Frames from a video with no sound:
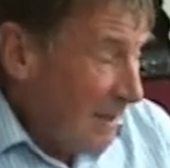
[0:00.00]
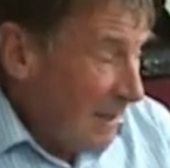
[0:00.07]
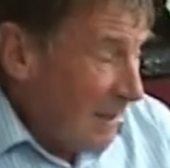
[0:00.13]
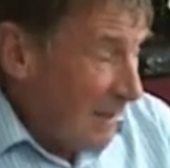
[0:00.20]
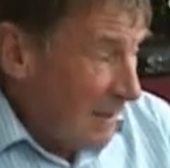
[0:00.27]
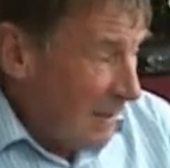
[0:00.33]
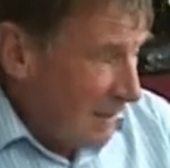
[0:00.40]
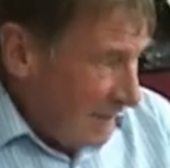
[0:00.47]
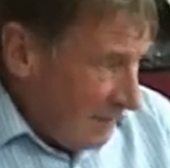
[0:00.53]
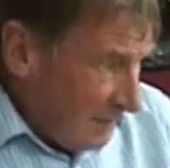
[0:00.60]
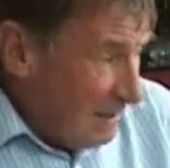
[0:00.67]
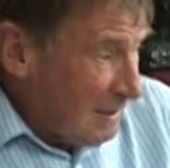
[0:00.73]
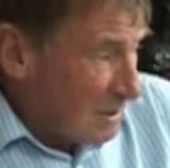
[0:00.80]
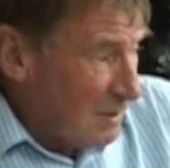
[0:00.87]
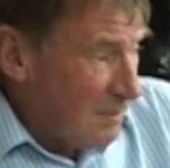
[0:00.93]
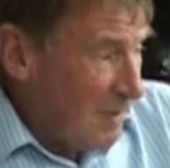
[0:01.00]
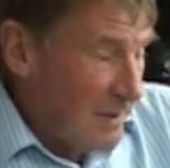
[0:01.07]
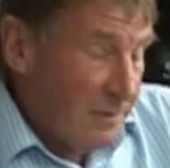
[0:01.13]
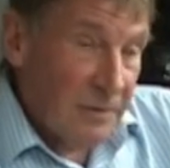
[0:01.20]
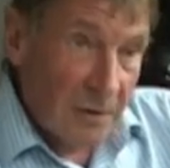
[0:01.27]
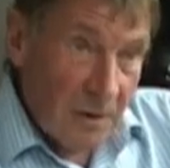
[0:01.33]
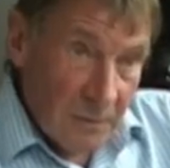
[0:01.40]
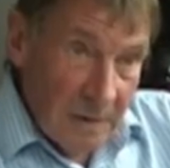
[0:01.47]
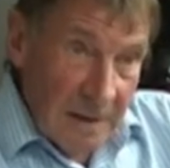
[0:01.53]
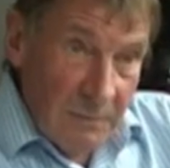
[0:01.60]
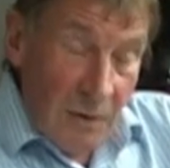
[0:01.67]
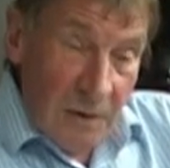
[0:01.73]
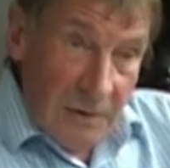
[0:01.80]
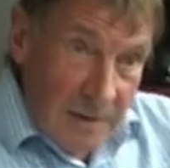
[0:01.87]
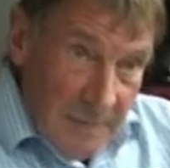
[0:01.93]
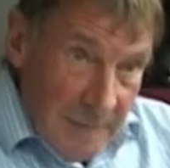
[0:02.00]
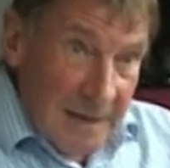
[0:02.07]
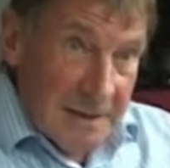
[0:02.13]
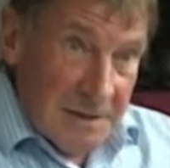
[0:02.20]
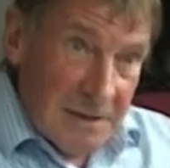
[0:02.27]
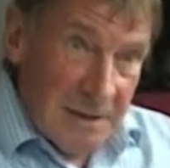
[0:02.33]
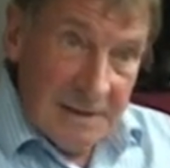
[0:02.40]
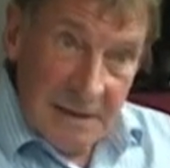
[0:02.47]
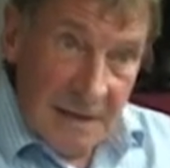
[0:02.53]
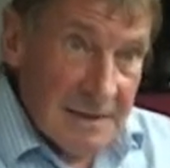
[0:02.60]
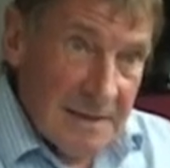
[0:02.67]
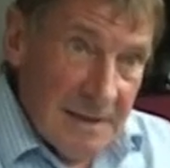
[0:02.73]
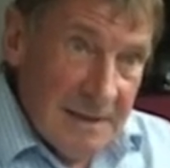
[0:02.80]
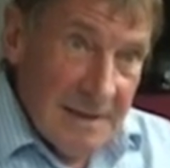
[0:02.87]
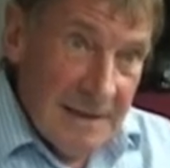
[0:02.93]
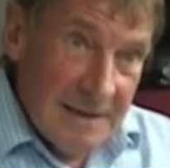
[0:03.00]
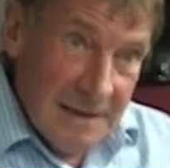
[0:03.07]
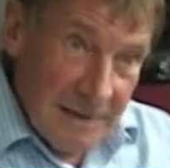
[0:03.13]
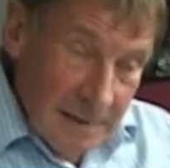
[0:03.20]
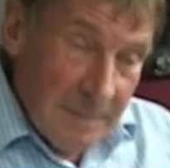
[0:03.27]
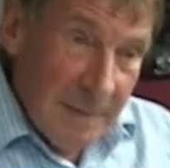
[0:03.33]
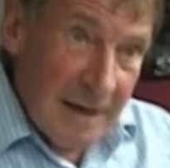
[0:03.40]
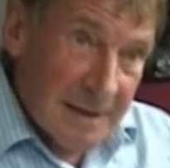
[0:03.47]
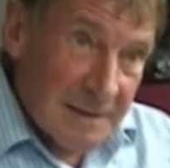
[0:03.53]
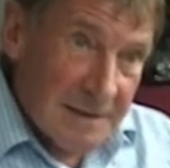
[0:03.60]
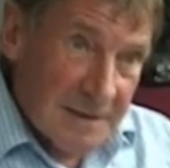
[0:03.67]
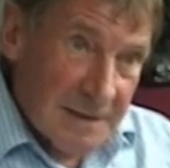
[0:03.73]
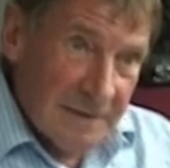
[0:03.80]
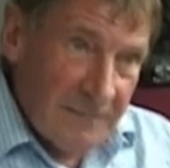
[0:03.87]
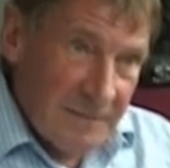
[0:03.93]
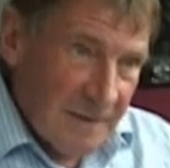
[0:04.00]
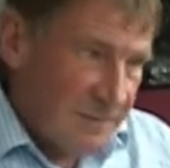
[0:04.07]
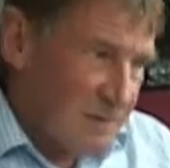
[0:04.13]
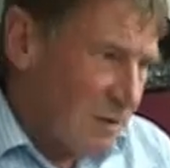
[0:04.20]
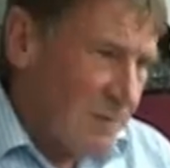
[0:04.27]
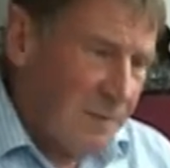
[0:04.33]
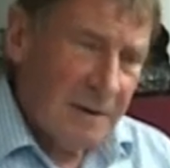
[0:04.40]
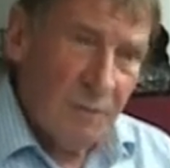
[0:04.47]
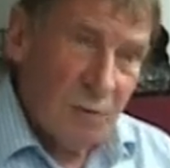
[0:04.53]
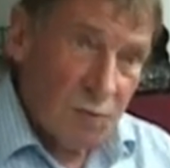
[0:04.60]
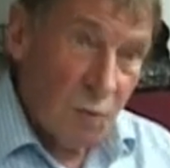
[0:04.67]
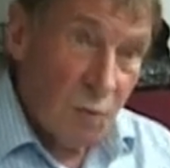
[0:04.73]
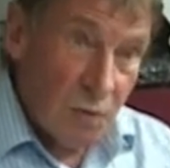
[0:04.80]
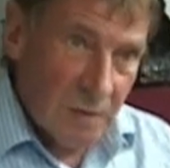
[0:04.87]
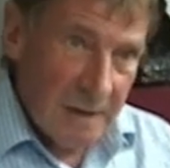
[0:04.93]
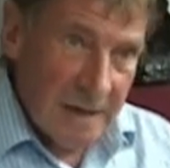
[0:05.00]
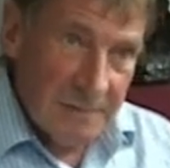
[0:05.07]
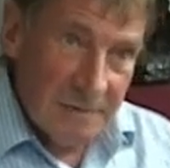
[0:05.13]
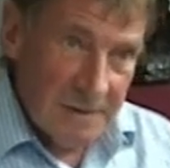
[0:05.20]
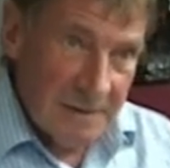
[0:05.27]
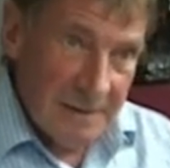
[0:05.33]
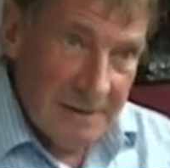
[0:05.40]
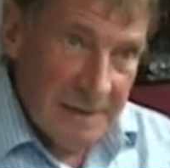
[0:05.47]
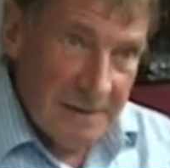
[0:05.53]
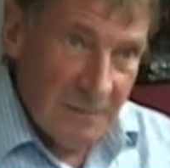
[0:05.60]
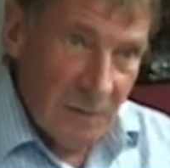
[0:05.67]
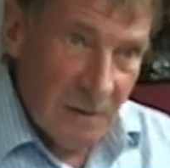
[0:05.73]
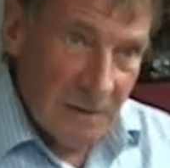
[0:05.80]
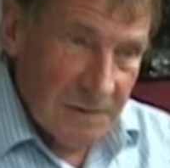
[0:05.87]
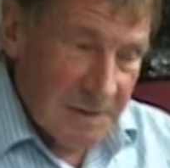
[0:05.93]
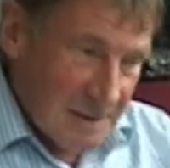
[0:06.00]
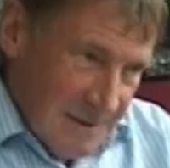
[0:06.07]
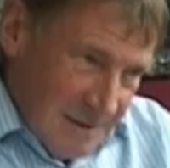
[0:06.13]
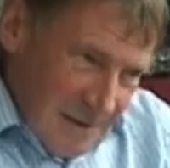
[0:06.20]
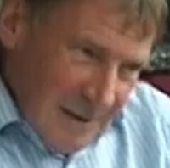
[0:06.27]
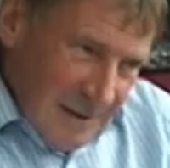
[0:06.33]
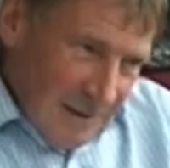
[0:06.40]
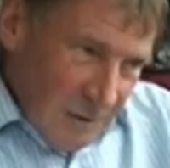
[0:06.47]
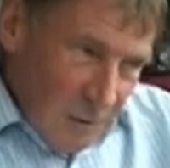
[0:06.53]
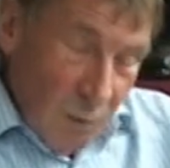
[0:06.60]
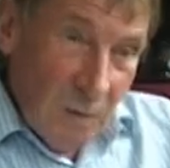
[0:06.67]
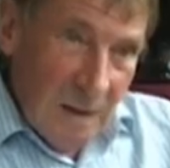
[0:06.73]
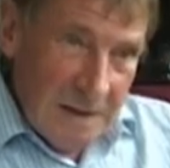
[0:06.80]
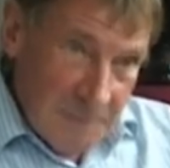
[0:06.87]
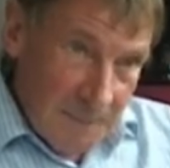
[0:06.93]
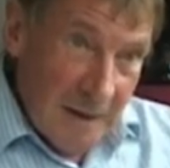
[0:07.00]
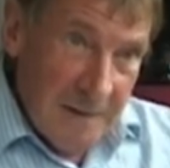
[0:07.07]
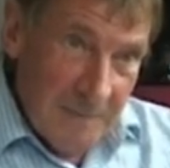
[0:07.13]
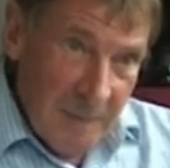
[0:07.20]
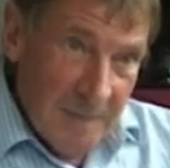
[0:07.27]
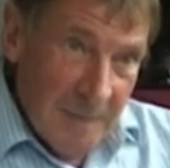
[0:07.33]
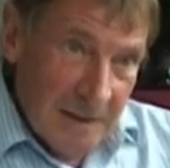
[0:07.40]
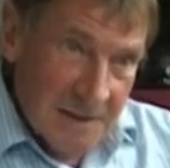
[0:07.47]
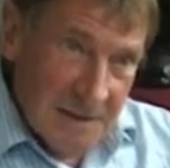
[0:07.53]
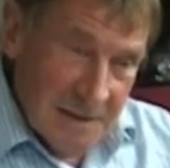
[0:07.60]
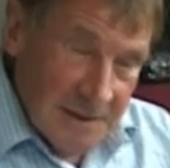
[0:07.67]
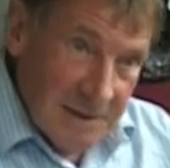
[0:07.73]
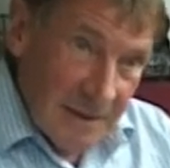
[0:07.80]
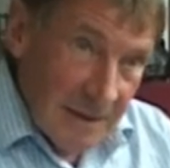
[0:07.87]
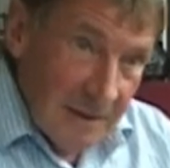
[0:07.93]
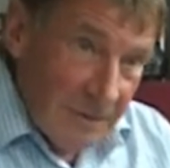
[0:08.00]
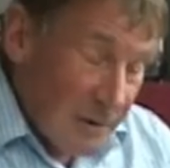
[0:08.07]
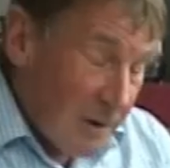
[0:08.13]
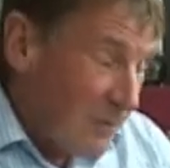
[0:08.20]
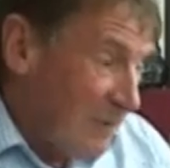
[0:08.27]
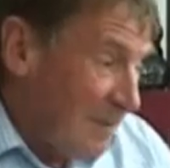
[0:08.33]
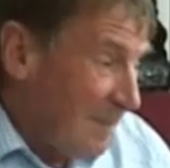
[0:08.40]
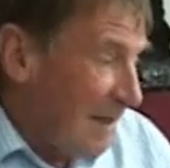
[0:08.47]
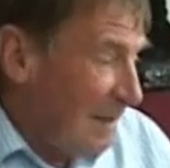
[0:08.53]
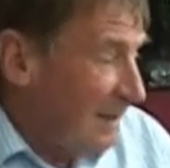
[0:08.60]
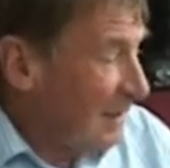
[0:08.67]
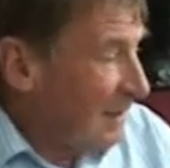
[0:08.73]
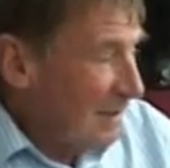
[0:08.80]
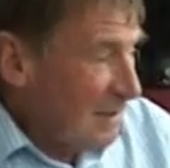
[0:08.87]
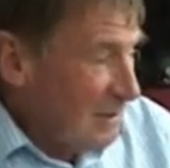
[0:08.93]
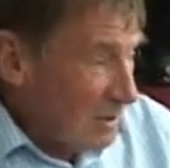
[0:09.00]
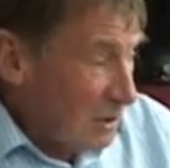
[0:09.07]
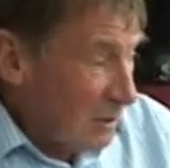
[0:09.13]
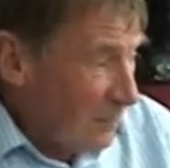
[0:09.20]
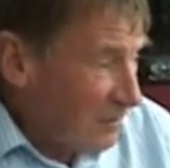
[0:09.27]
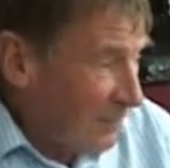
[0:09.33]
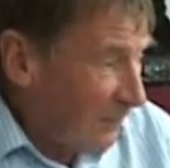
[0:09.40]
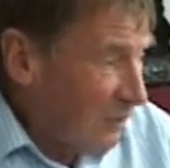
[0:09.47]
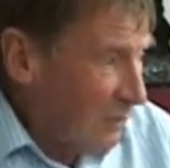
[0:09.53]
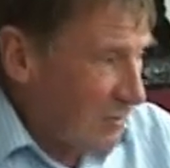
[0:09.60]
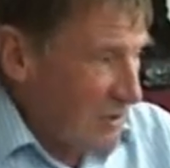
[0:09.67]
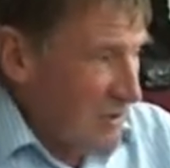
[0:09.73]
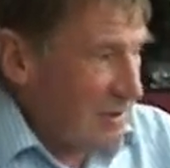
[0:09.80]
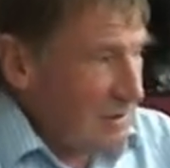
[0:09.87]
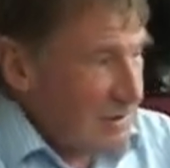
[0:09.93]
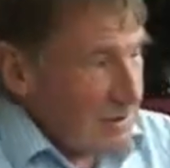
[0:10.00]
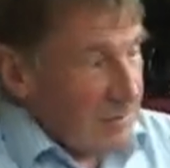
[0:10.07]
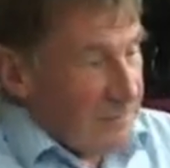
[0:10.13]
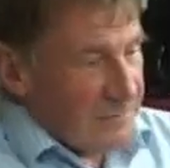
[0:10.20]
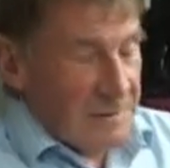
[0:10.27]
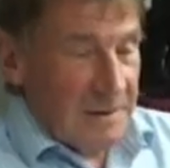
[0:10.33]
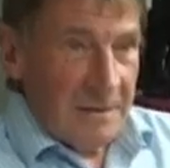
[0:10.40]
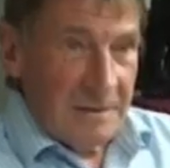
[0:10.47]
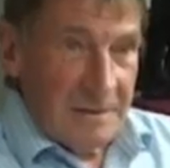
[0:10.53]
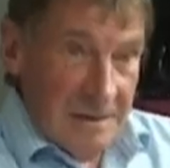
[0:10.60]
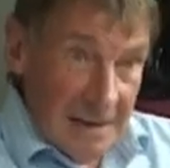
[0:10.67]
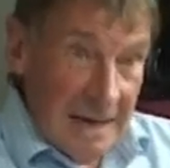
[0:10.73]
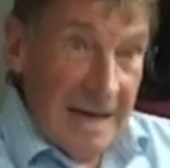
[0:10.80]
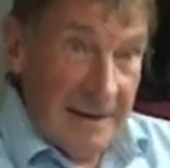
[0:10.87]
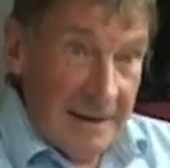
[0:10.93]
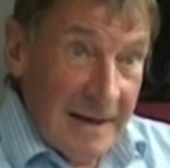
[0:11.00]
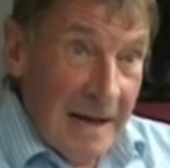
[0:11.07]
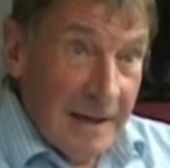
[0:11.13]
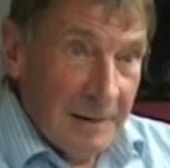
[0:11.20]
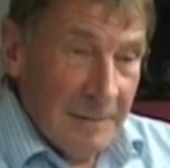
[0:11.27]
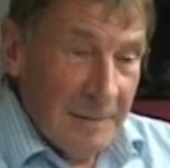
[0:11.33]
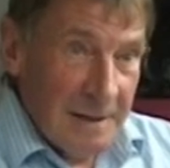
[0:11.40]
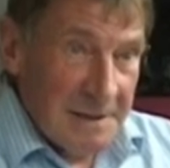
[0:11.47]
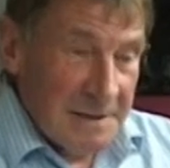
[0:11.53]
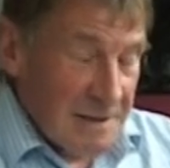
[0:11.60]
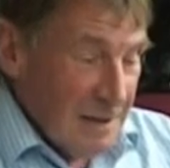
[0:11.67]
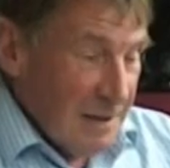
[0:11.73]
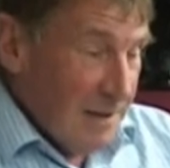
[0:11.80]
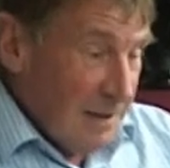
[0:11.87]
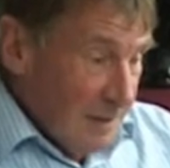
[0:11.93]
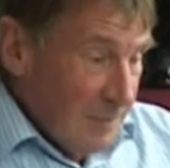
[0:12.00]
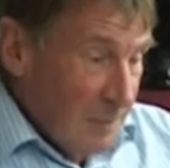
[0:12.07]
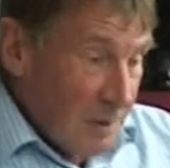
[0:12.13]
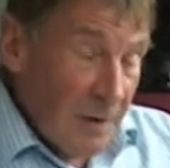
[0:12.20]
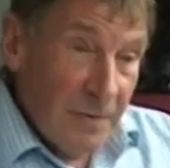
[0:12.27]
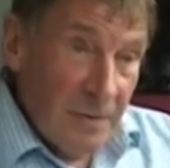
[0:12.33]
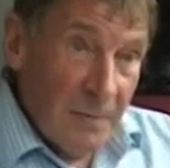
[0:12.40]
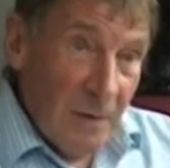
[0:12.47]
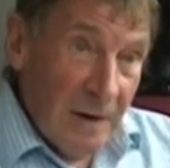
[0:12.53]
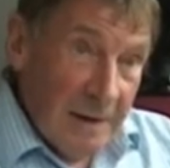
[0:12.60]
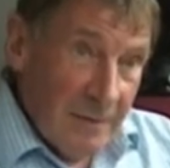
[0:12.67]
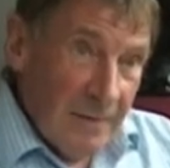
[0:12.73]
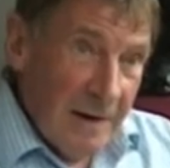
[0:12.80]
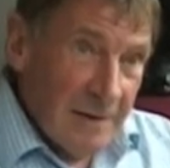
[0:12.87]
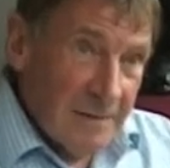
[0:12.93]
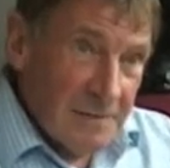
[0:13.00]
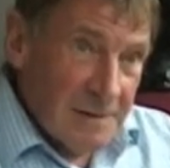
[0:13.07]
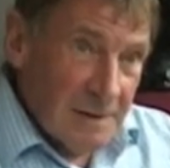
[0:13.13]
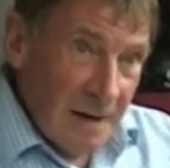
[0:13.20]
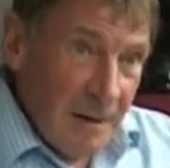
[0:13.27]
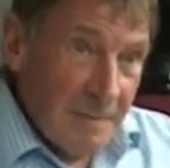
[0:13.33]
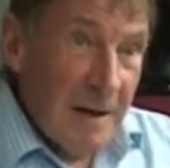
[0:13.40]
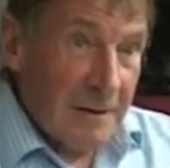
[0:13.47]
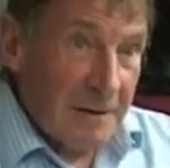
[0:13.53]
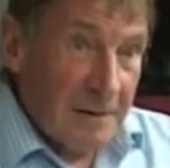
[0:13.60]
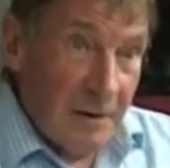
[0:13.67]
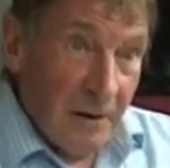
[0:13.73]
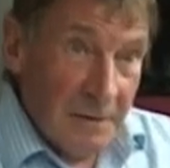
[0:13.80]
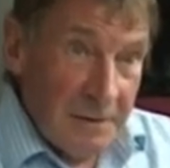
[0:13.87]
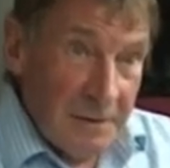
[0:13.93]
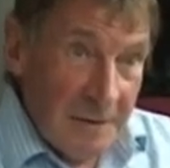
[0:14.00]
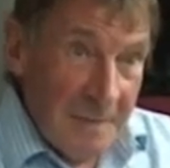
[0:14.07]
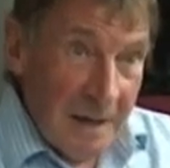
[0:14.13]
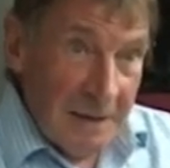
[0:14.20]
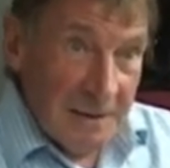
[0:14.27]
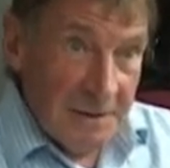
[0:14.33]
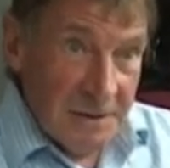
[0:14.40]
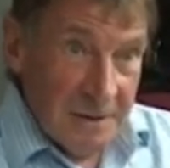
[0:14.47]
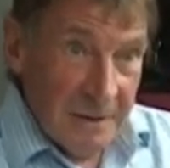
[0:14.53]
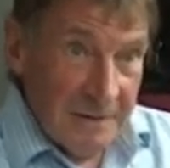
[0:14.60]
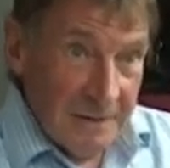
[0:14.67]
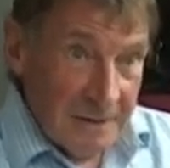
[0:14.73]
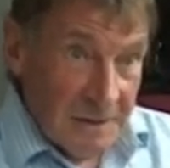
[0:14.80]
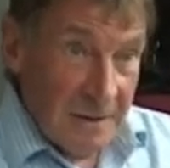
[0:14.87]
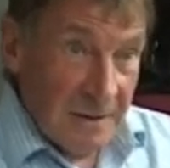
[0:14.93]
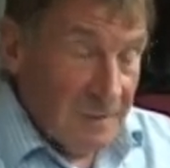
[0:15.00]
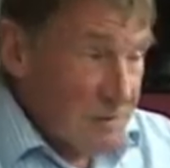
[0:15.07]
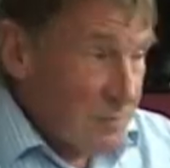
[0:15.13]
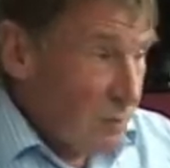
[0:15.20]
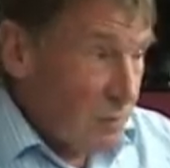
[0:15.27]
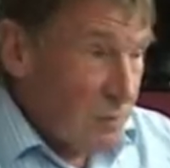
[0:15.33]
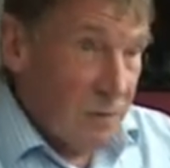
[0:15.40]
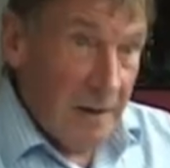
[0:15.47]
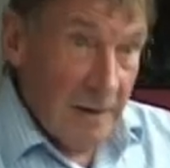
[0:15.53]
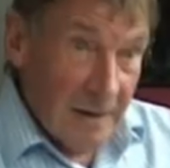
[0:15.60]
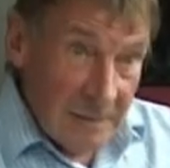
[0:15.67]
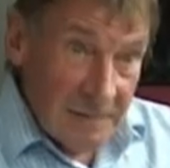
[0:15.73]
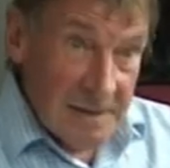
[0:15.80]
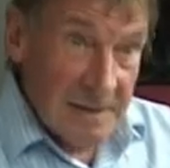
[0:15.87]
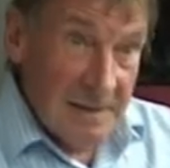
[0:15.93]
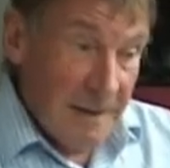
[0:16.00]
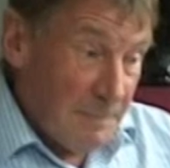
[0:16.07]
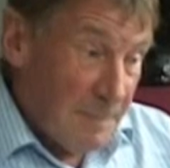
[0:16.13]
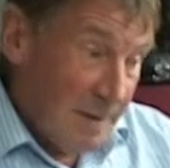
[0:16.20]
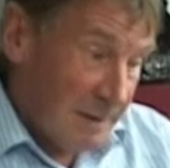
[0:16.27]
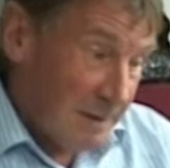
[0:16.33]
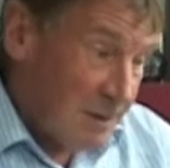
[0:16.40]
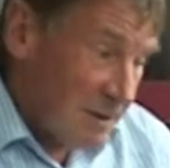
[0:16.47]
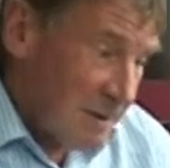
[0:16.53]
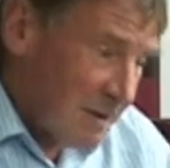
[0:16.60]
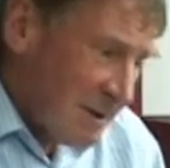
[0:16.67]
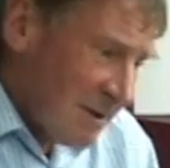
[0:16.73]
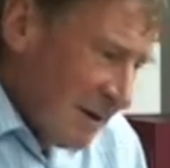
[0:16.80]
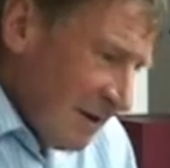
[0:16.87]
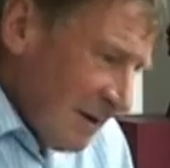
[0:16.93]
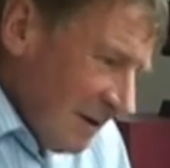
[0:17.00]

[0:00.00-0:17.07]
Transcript: And this had been thrown in one of the baskets, as they did in the baths. If something was worn out or they didn't want it, the waste paper baskets, and they'd throw them in. So I was fortunate enough to get the helmet. But on the way round, I met the colliery manager as I was walking around taking pictures.